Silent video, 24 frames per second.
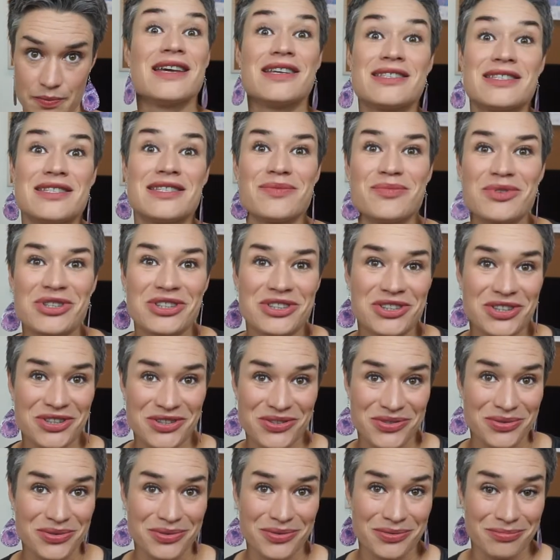Similar
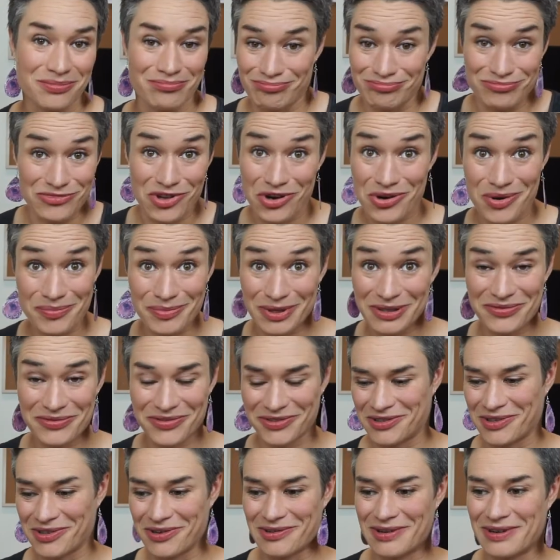to normal
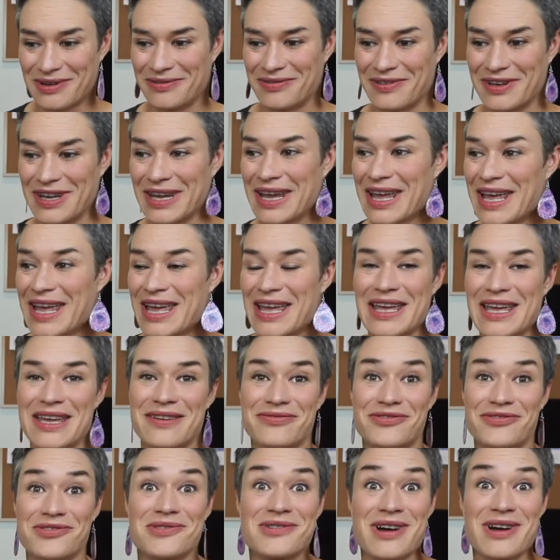photography, if
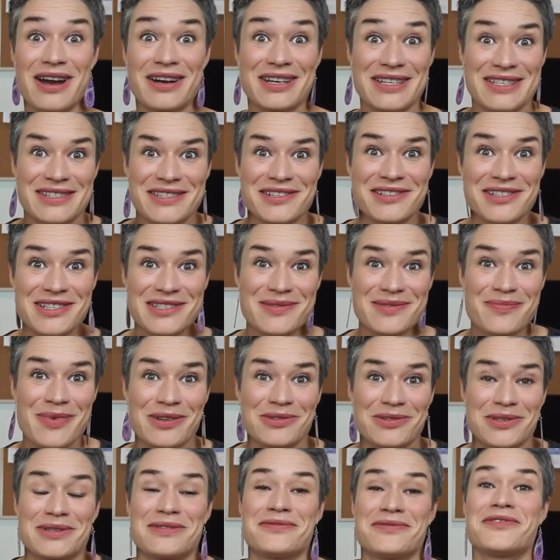you are serious about
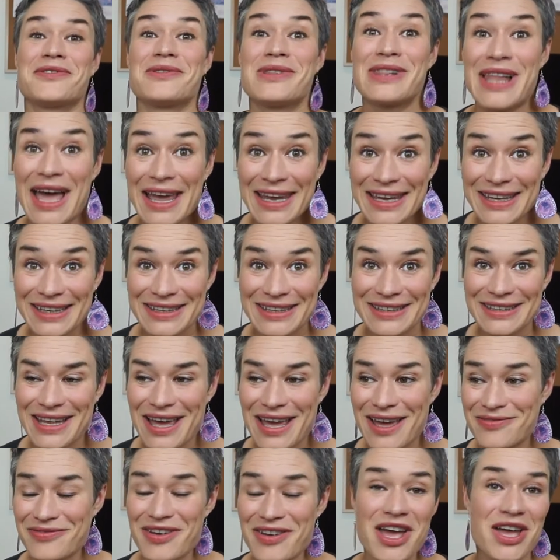it, if you like it
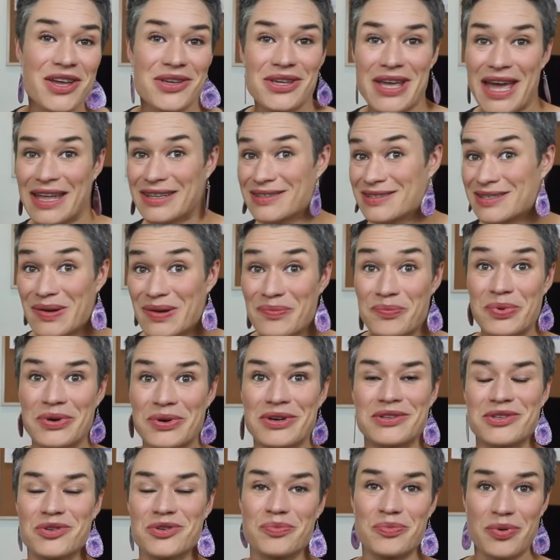enough, at some
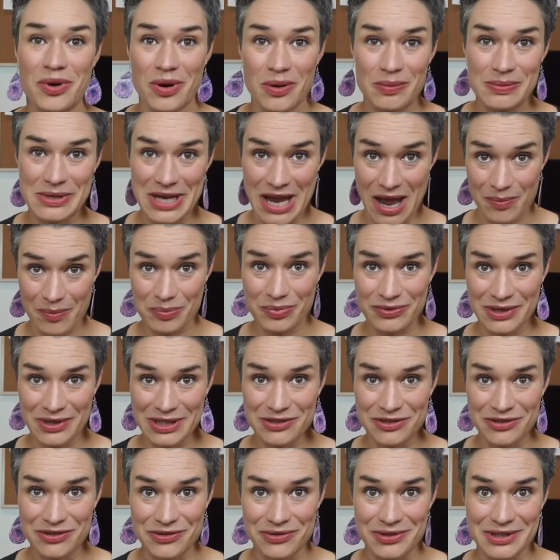point you probably
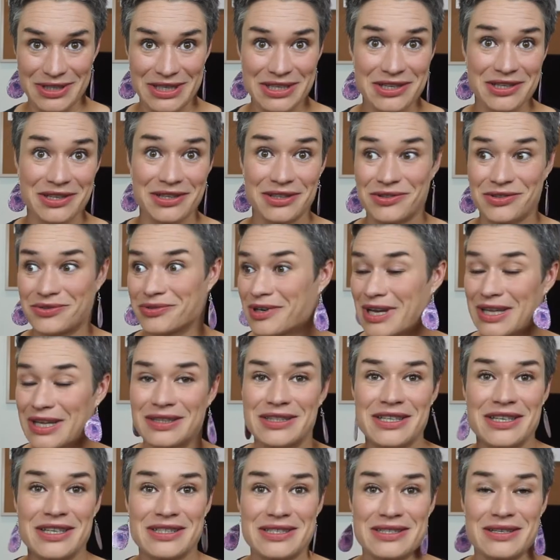upgraded your gear to a
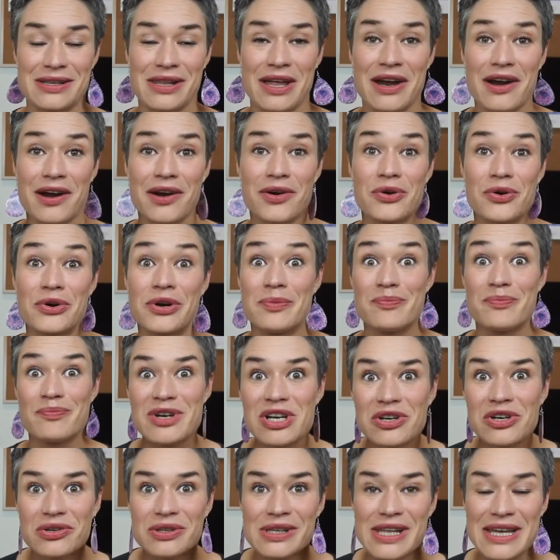DSLR or a
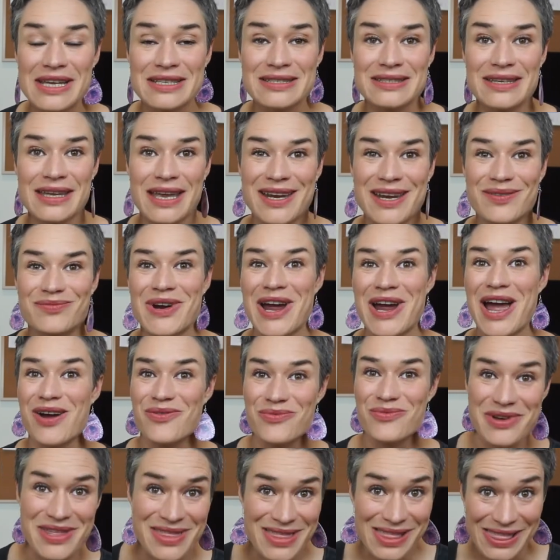mirrorless camera
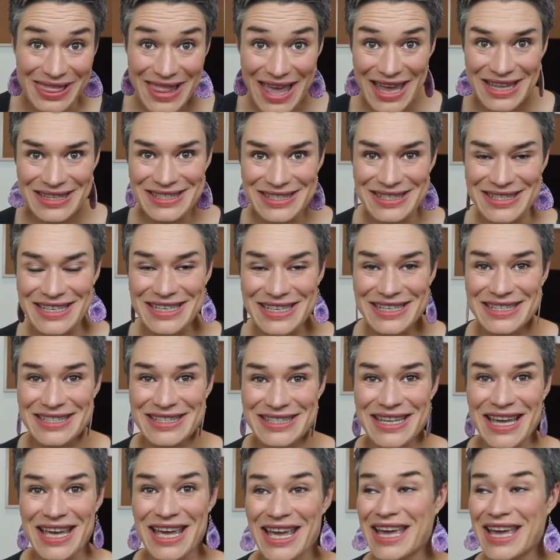with lenses.